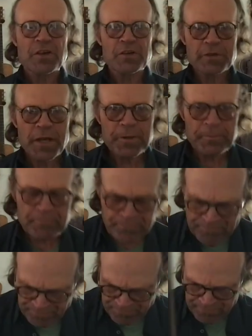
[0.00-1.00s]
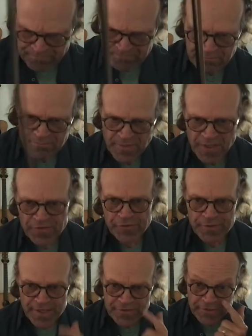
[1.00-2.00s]
Okay, so
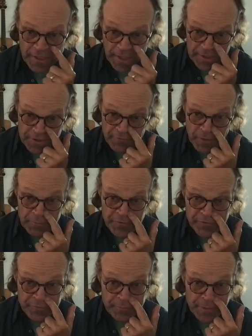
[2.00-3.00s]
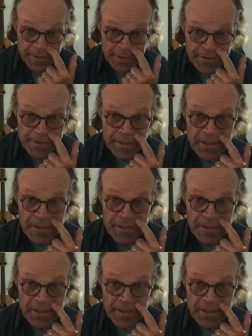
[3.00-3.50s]
that's kind of up to speed.